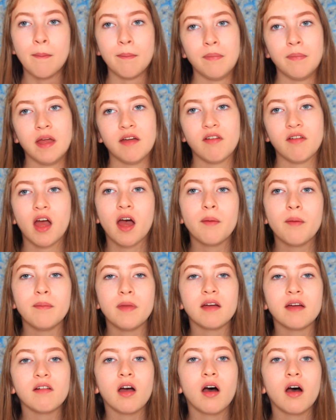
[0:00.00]
"Mirror,
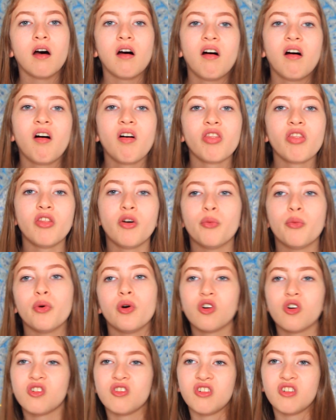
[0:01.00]
mirror on the
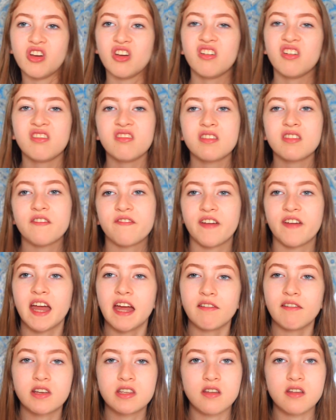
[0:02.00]
wall, who's the
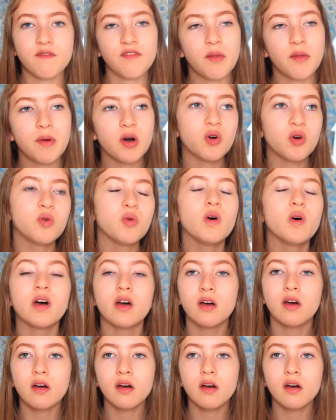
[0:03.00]
fairest of them all?"